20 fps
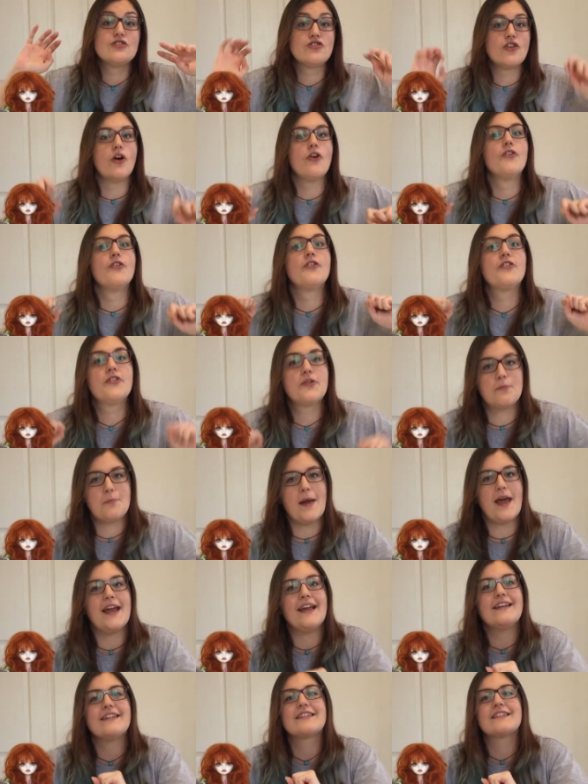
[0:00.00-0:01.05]
doll
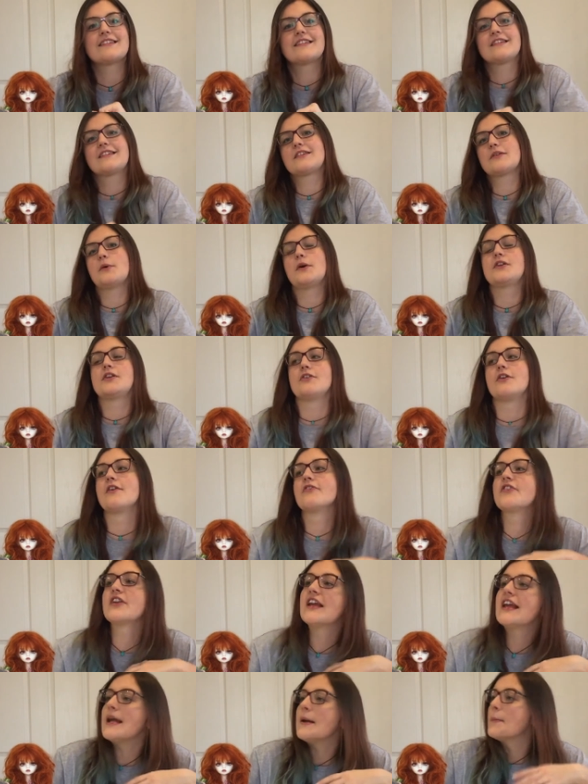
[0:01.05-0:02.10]
space, so I don't have
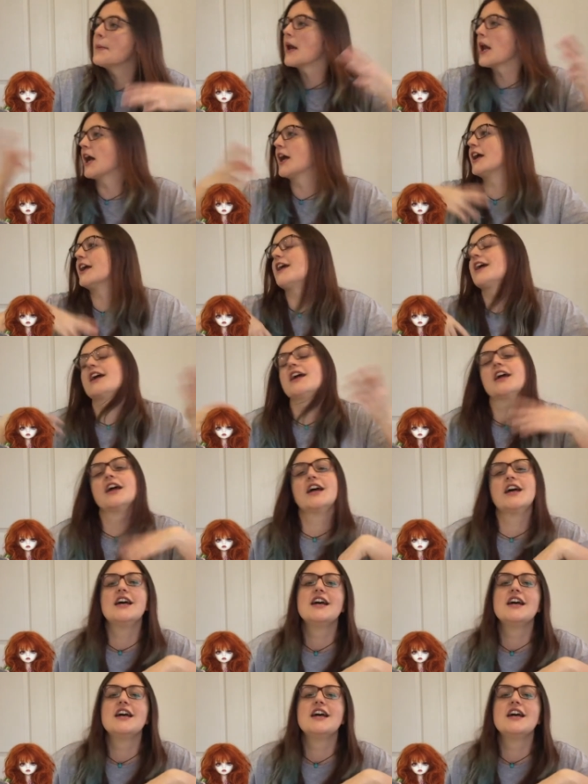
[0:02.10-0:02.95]
to keep like